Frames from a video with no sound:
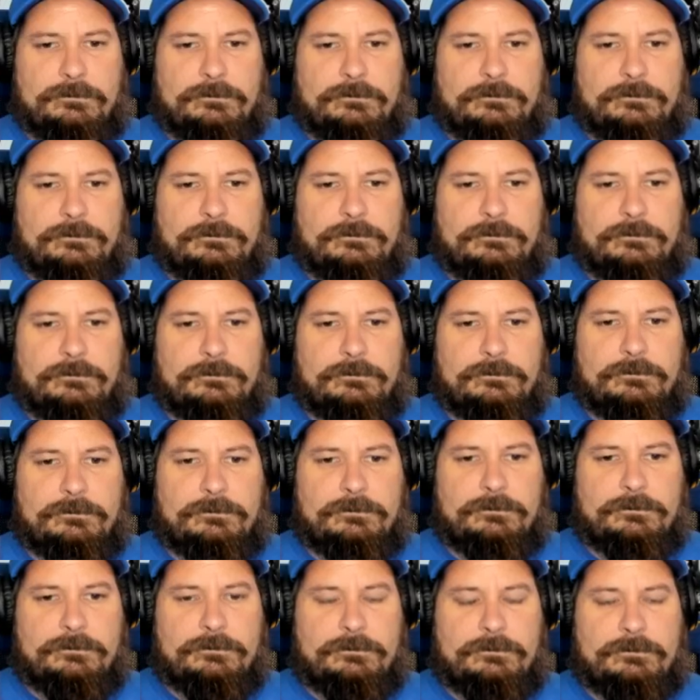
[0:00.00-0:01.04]

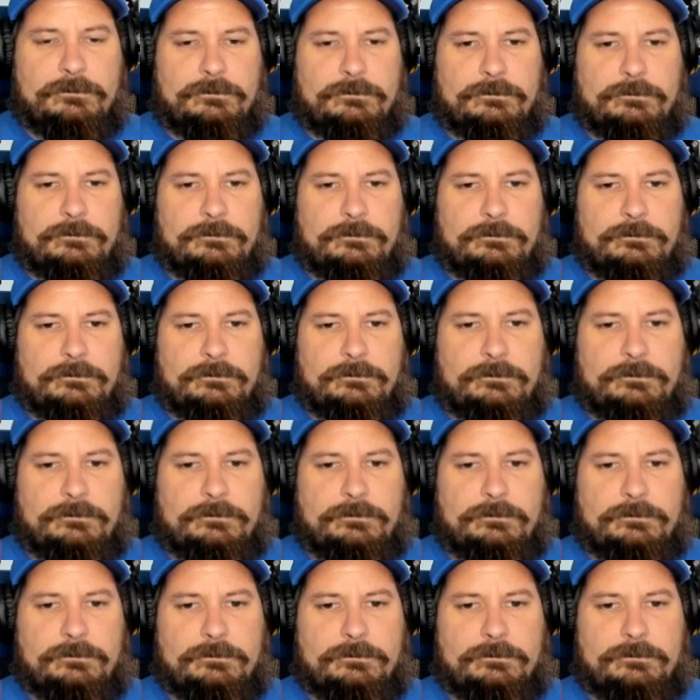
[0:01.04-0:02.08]

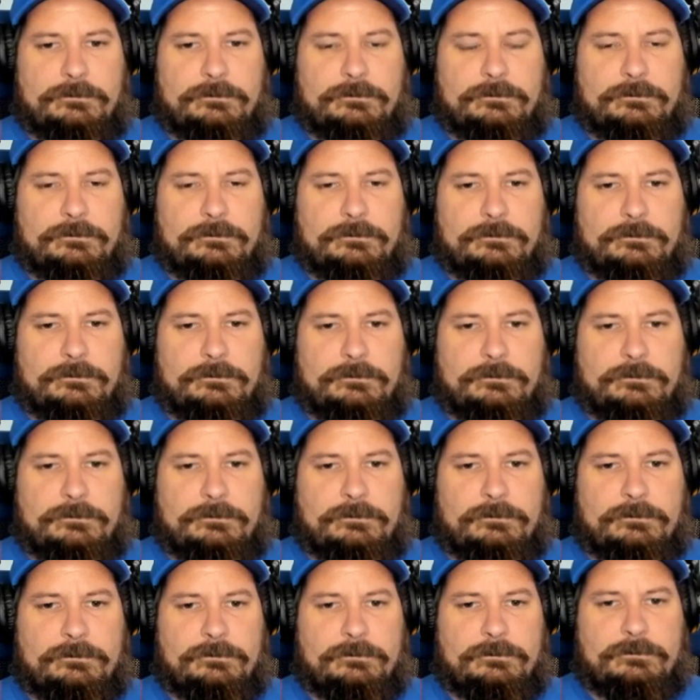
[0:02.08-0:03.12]

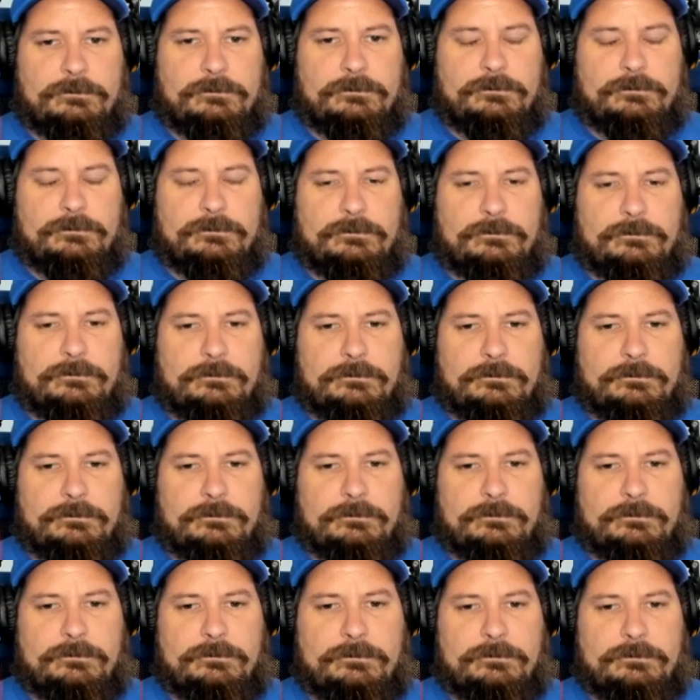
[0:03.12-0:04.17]

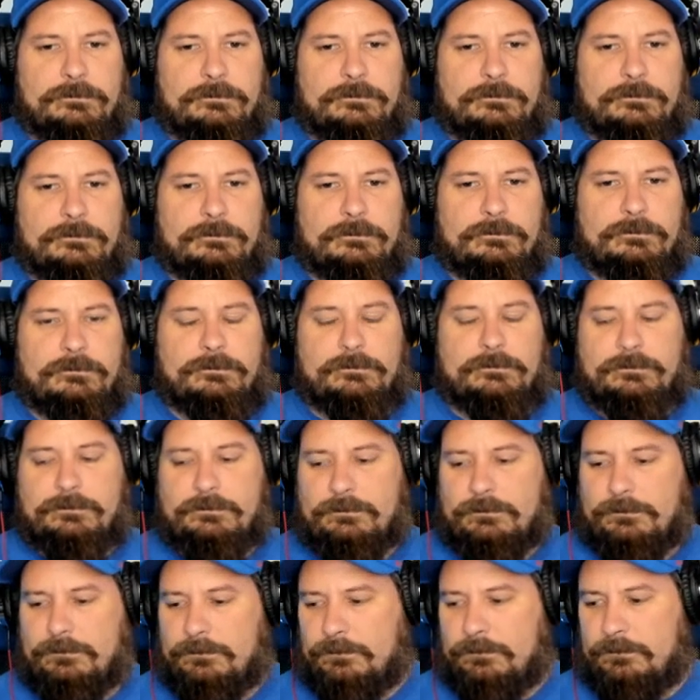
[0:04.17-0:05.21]

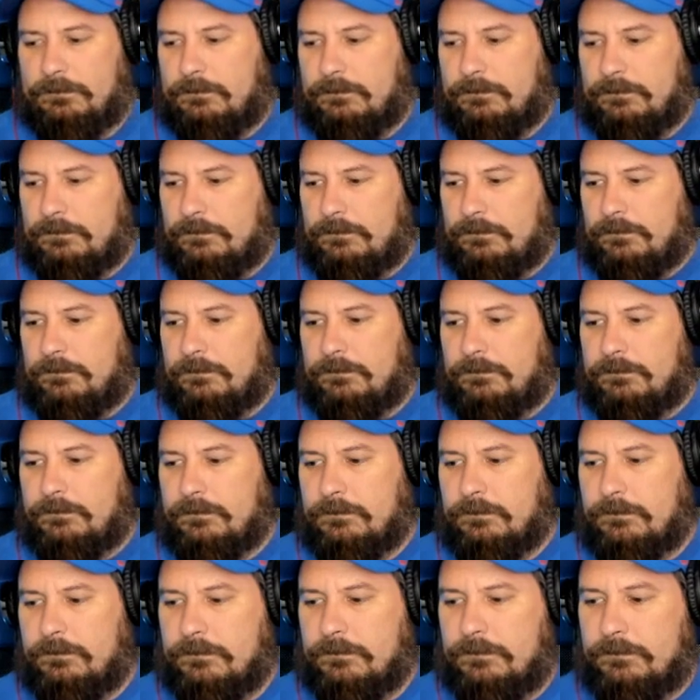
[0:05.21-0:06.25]

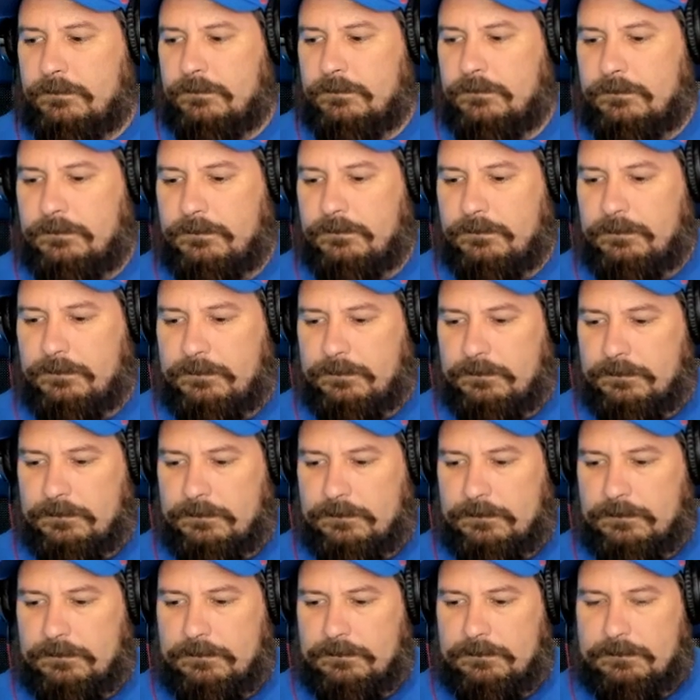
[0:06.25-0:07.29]

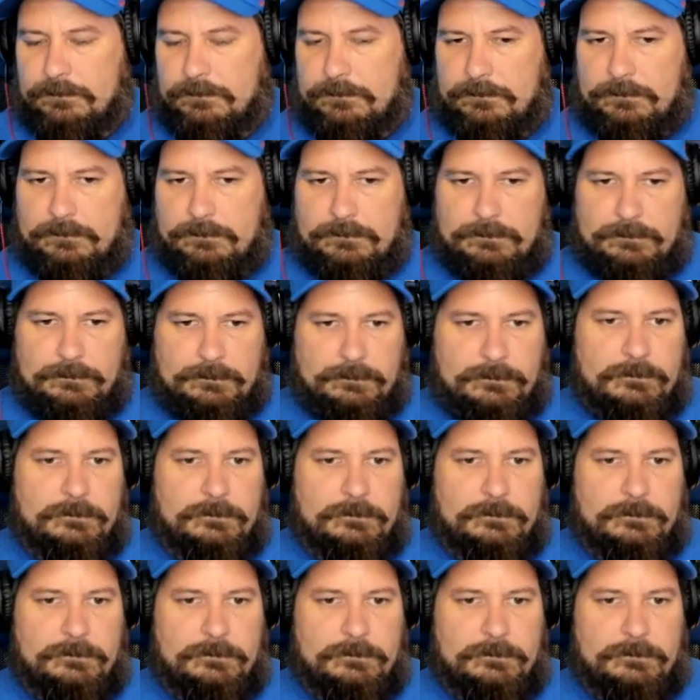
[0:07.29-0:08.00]
(not speaking)